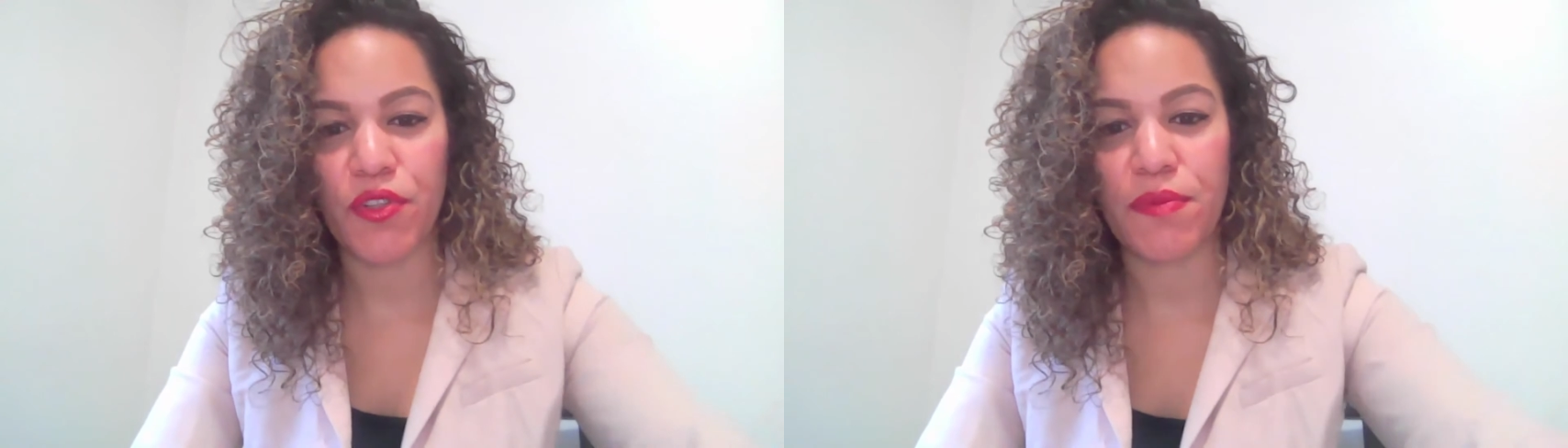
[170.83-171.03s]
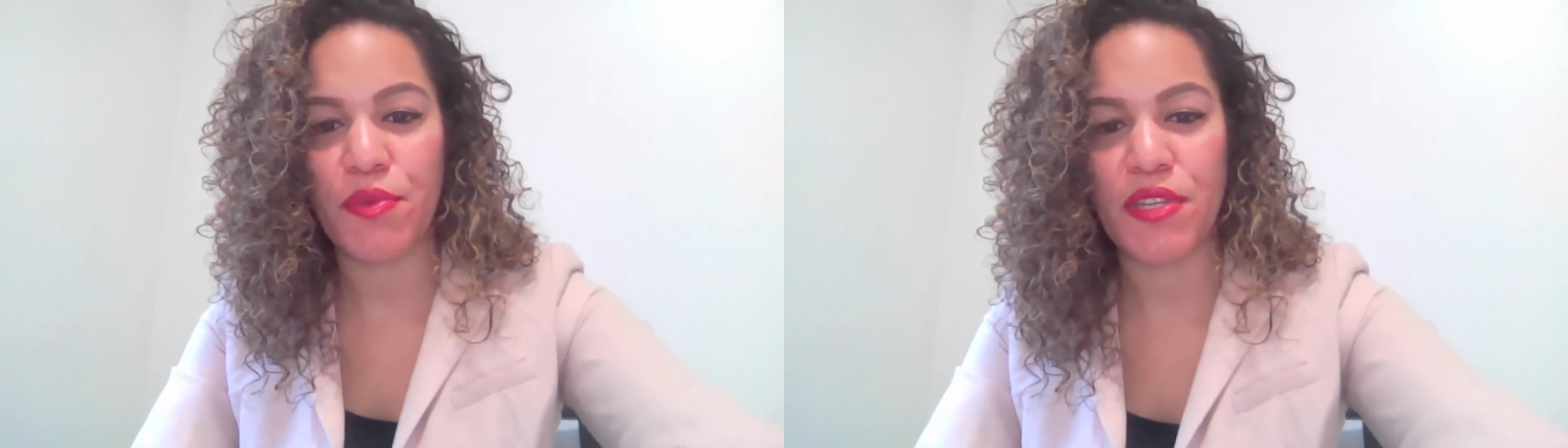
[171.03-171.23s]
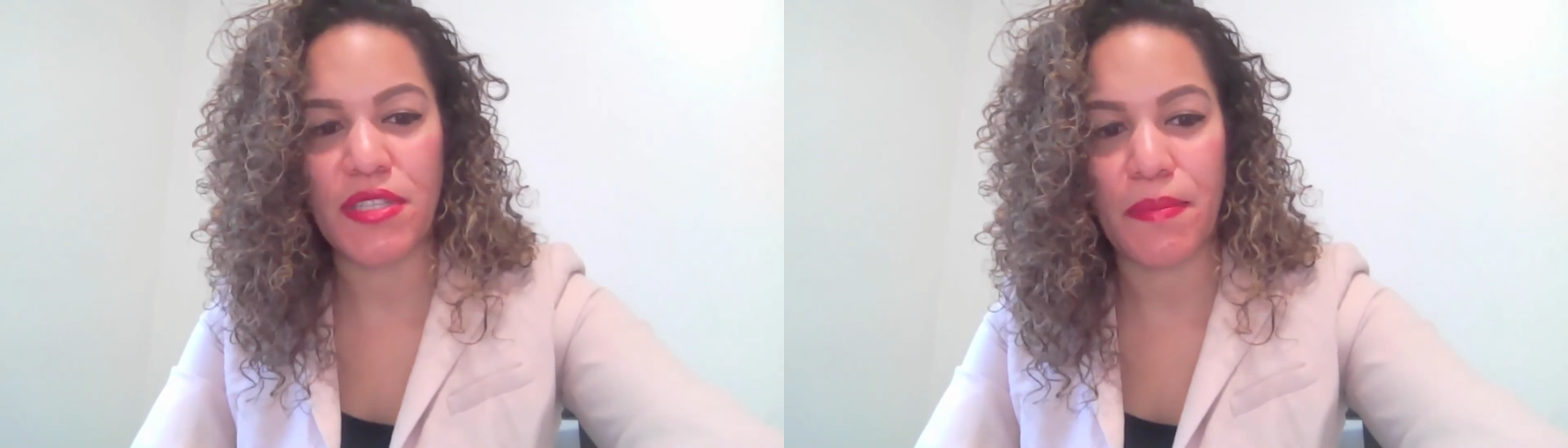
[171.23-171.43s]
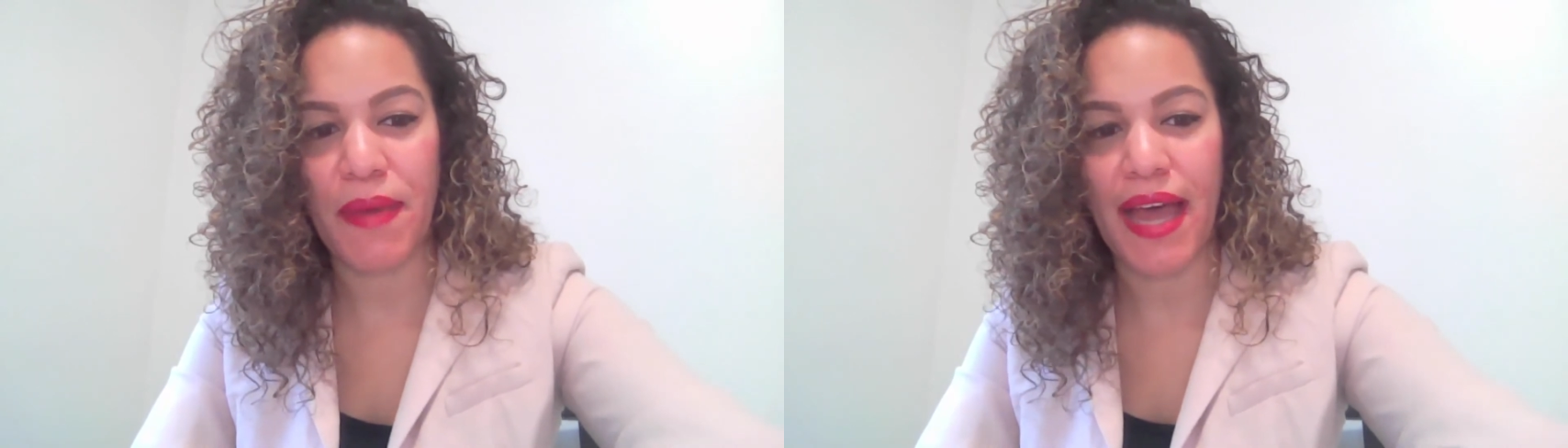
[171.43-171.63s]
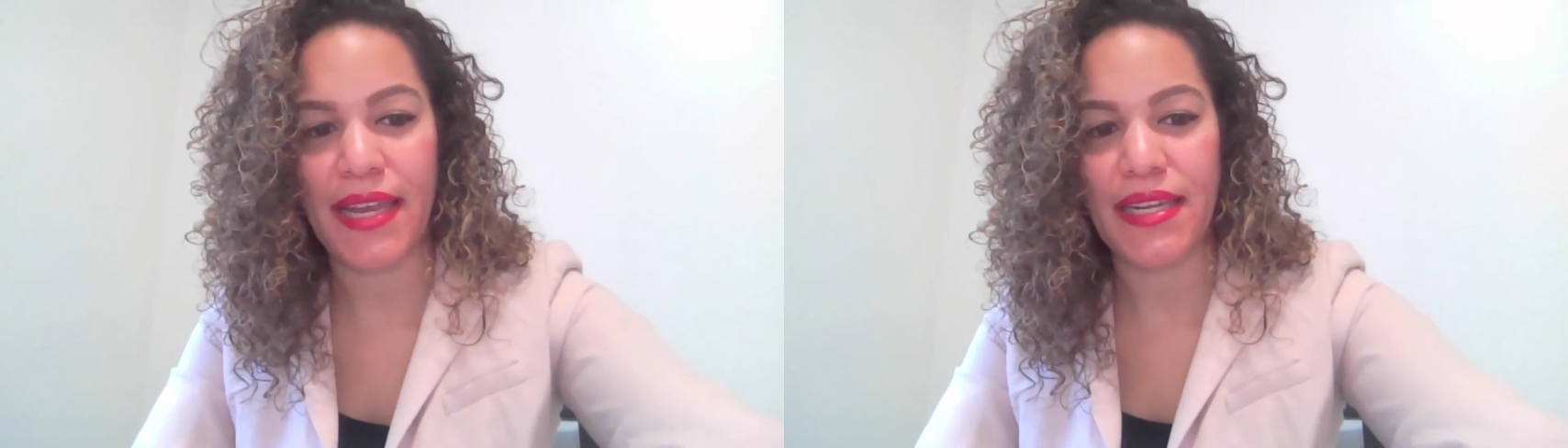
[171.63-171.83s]
and
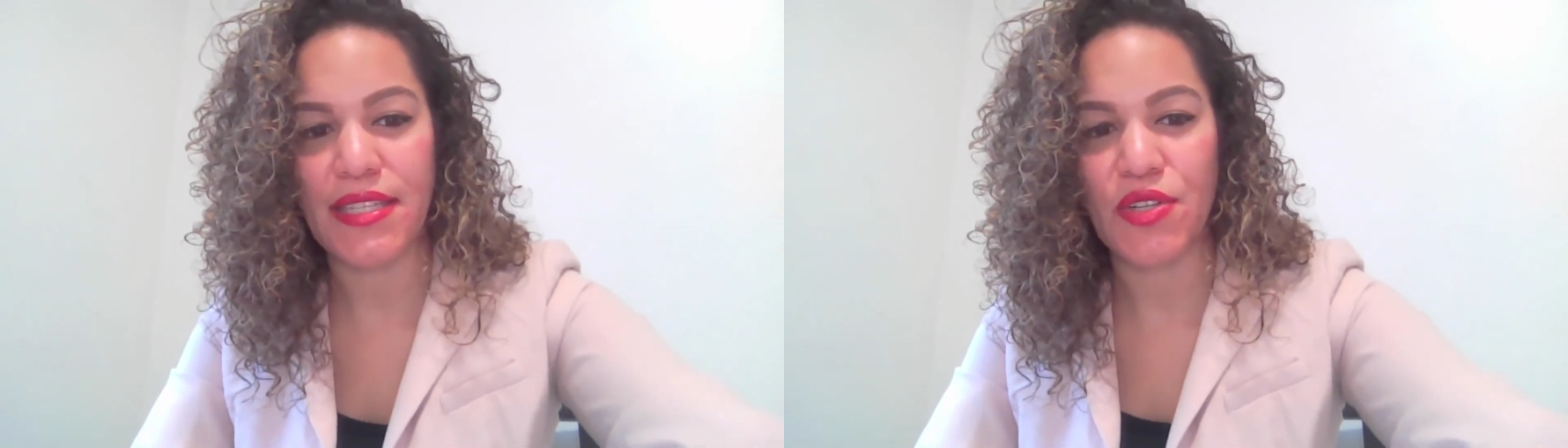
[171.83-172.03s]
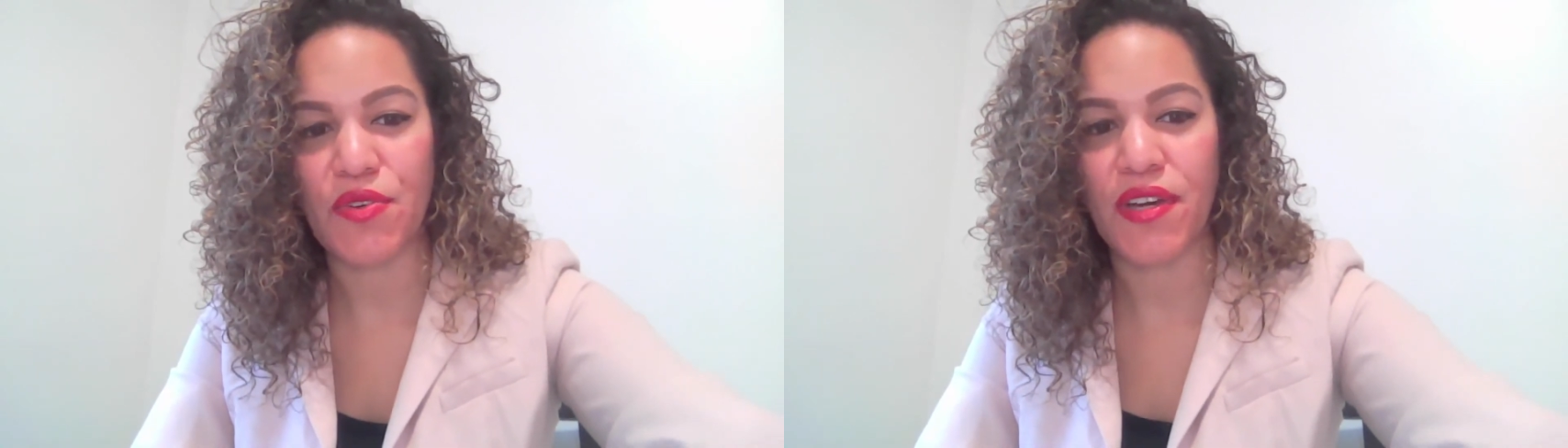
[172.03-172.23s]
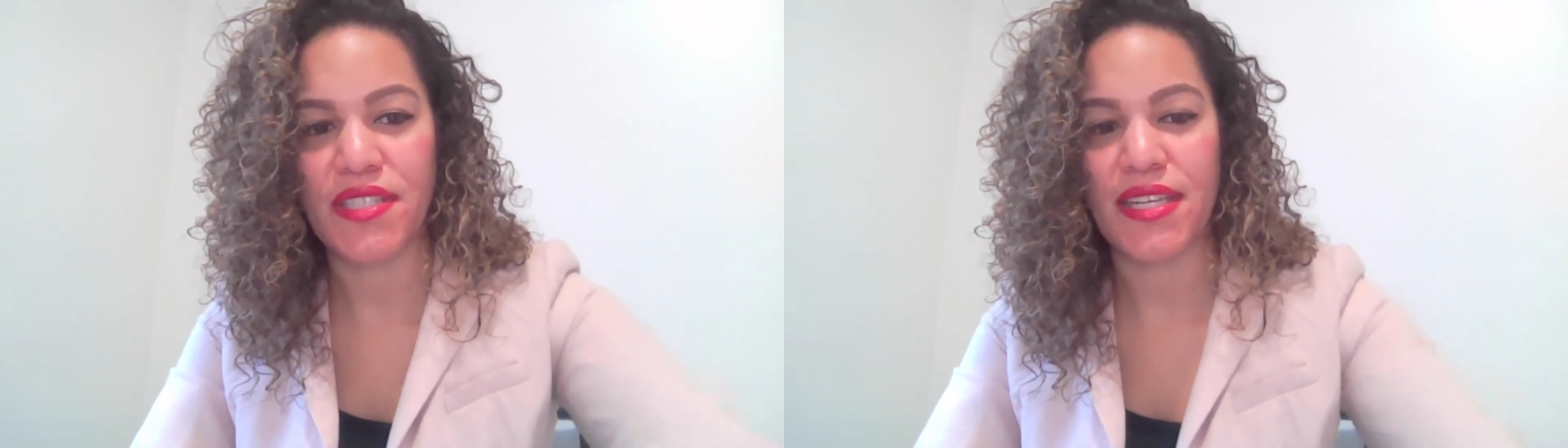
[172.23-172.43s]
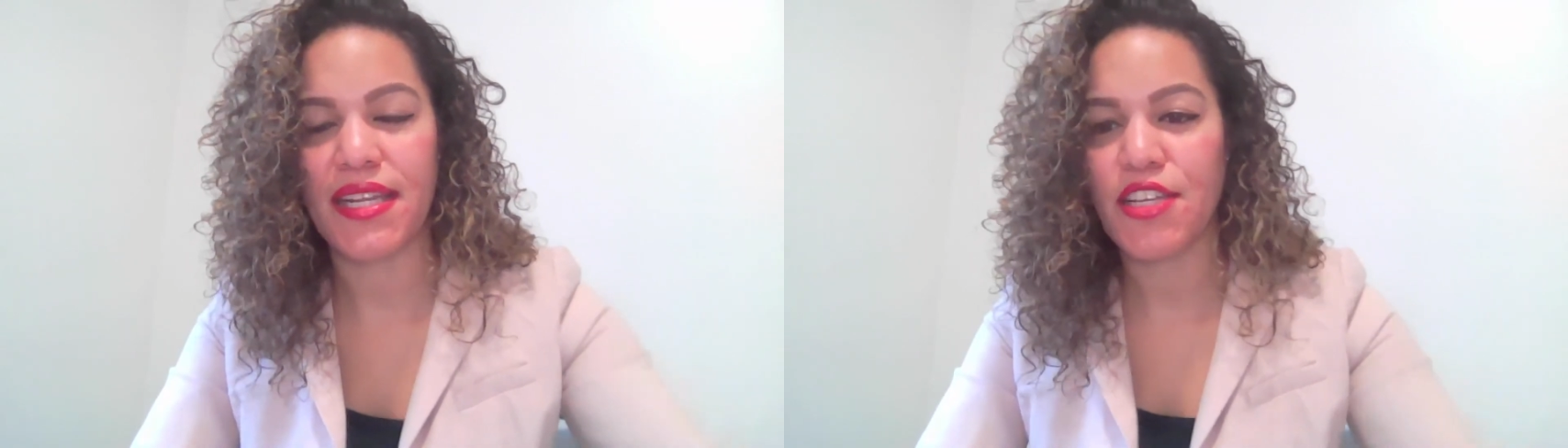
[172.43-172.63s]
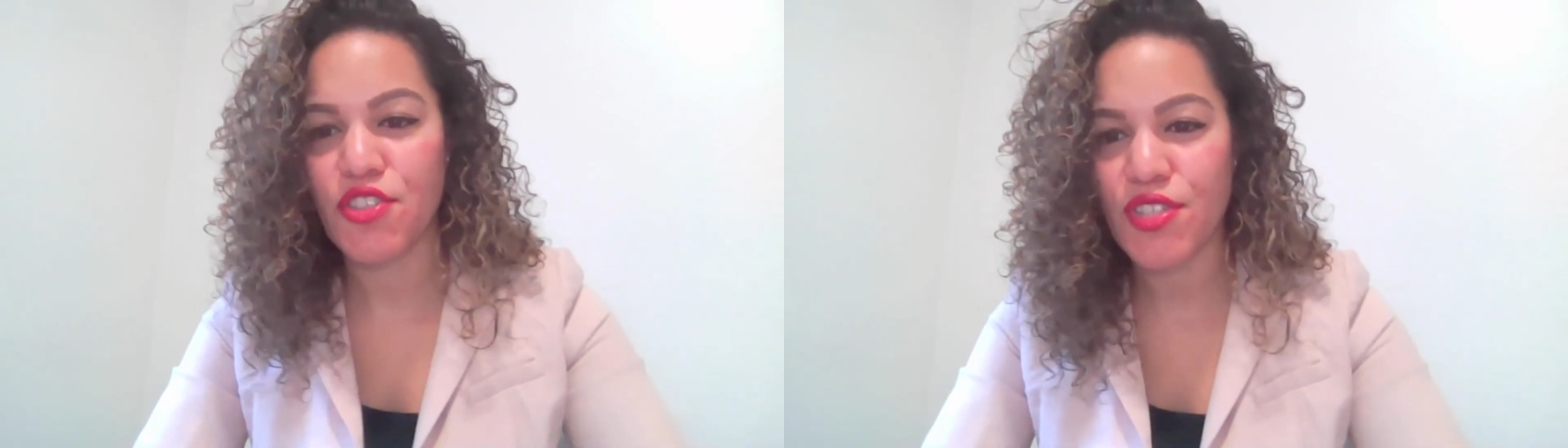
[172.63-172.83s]
municipalities across the nation